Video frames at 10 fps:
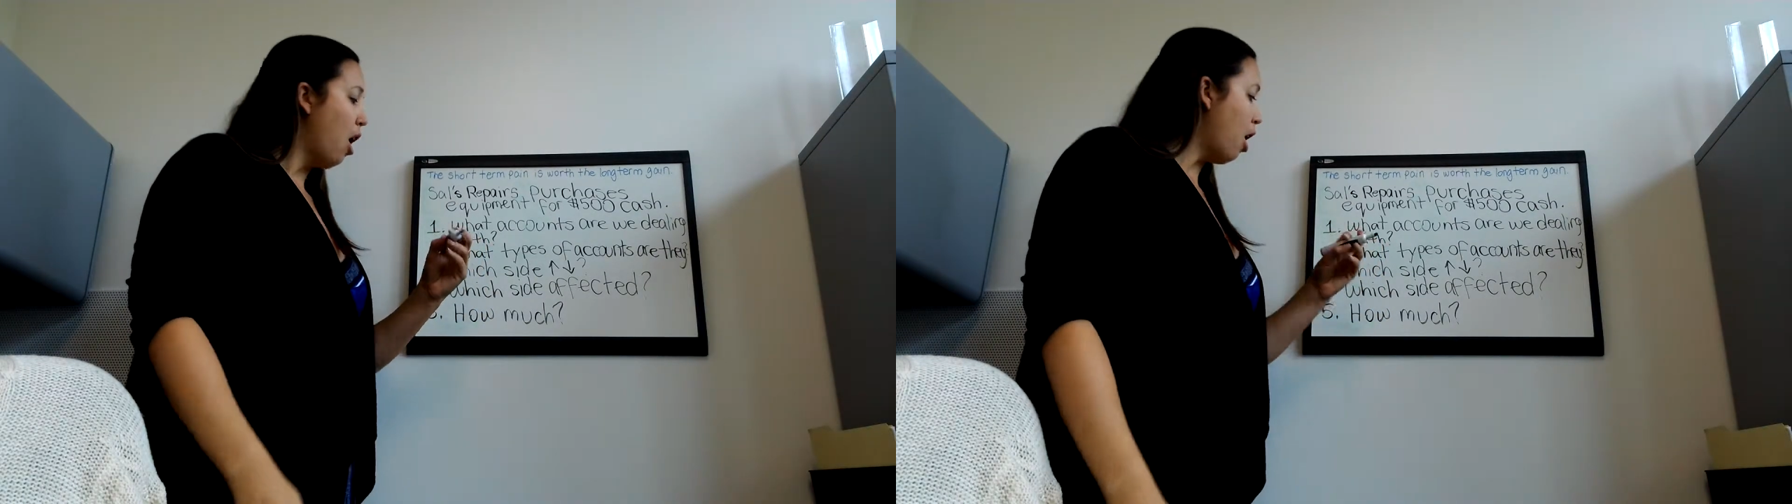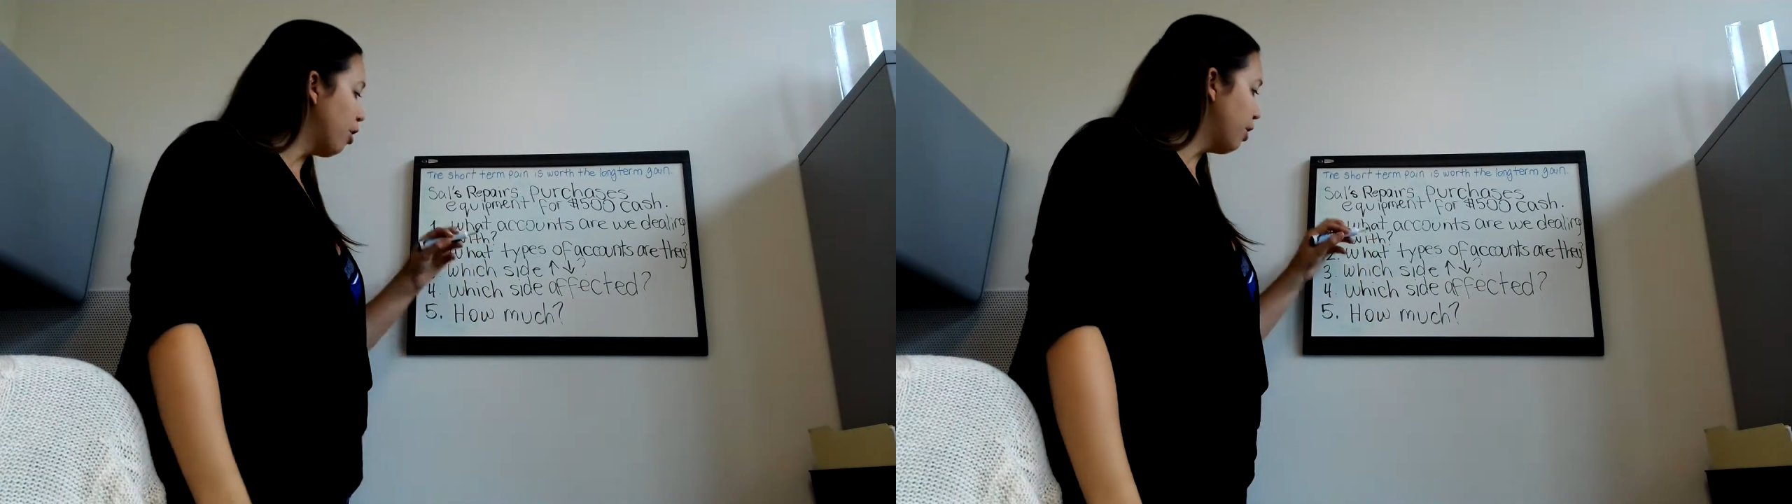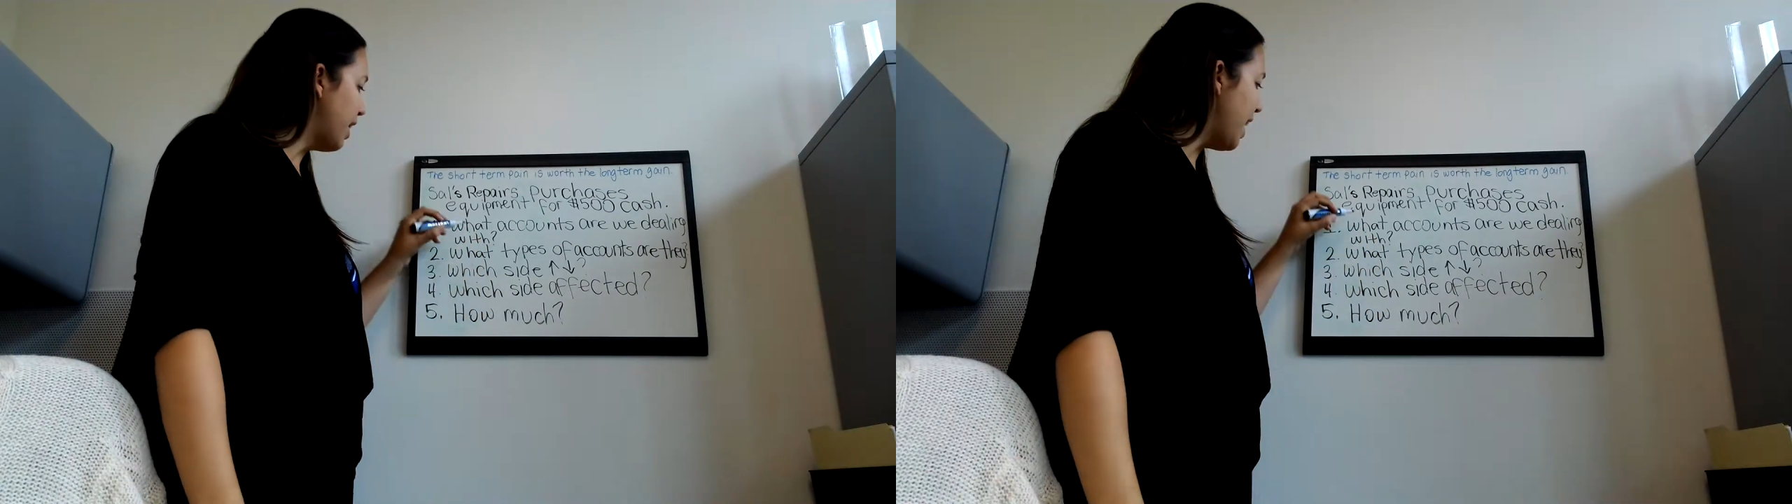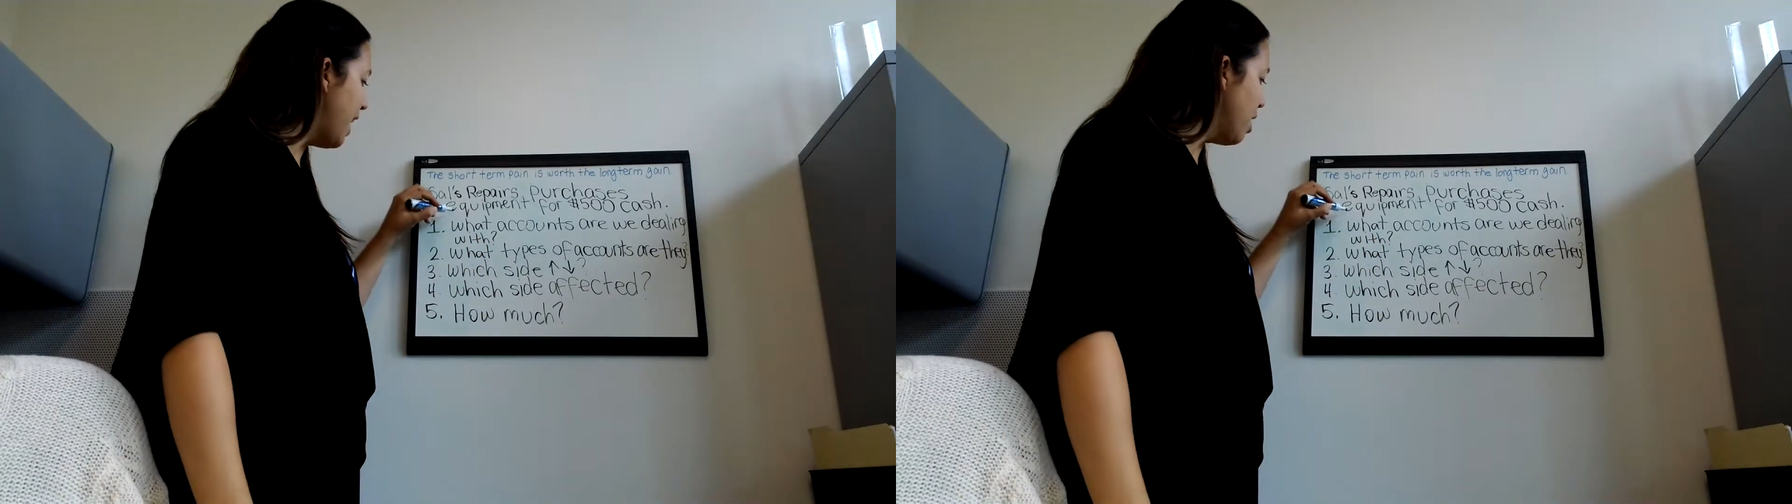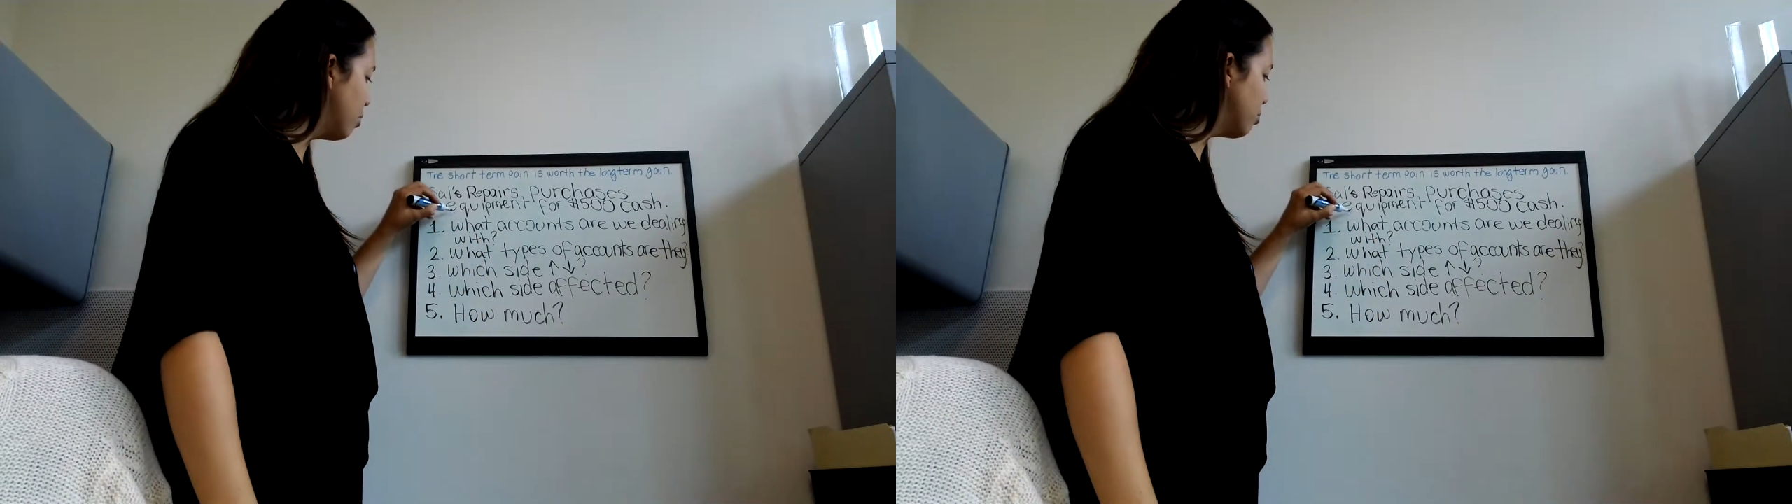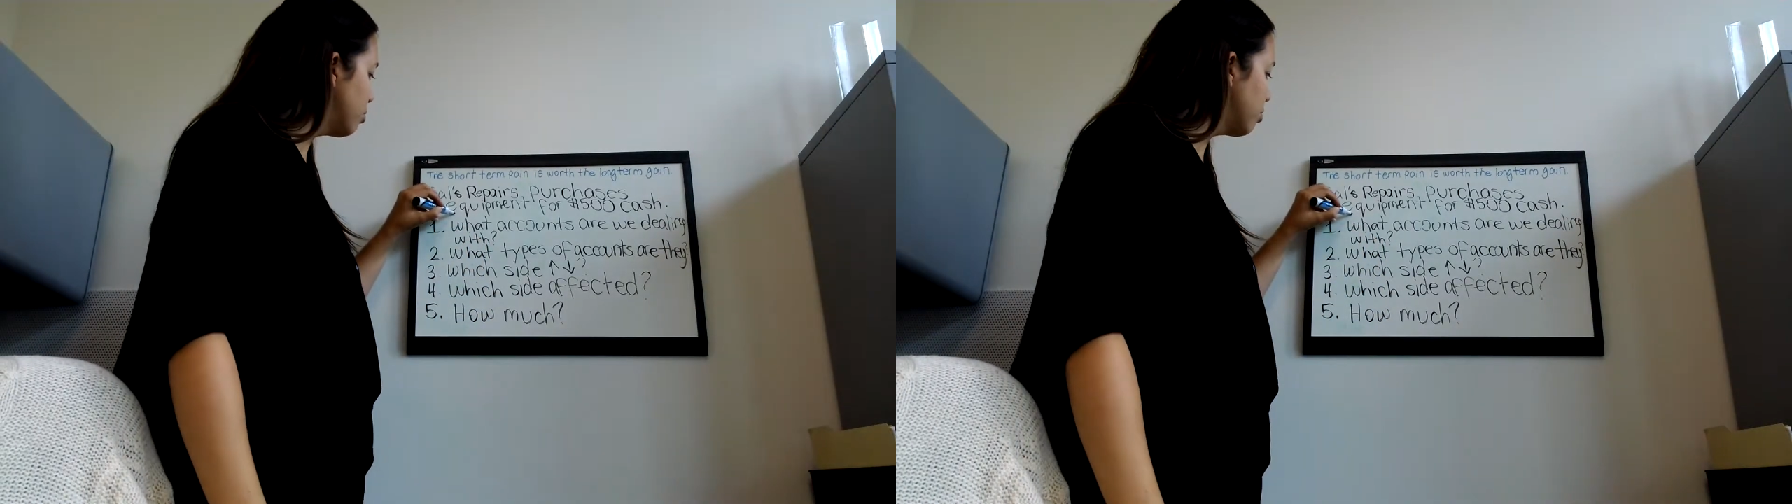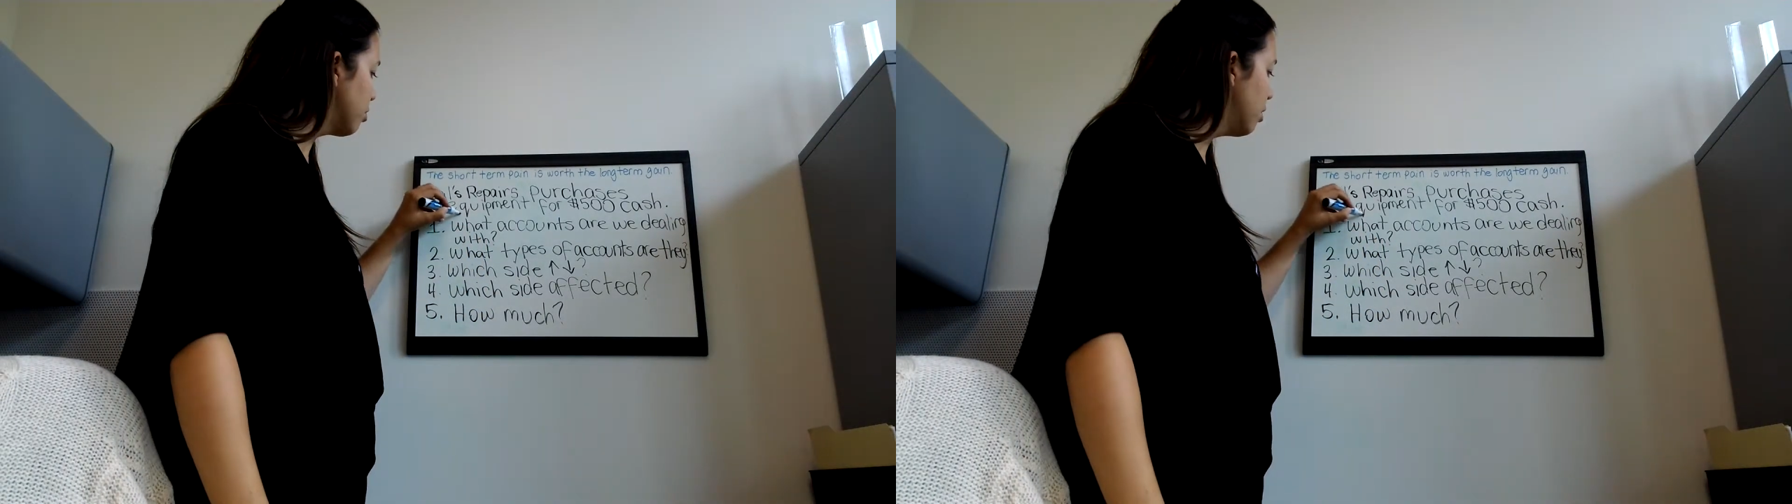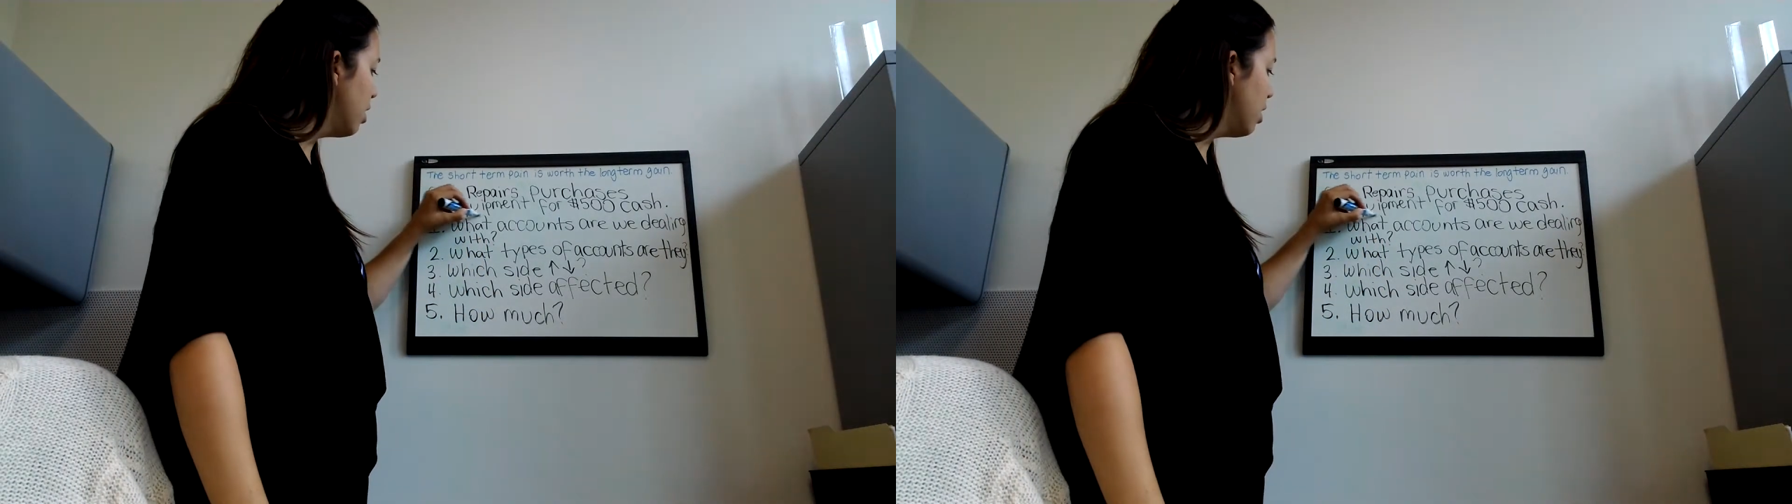our accounts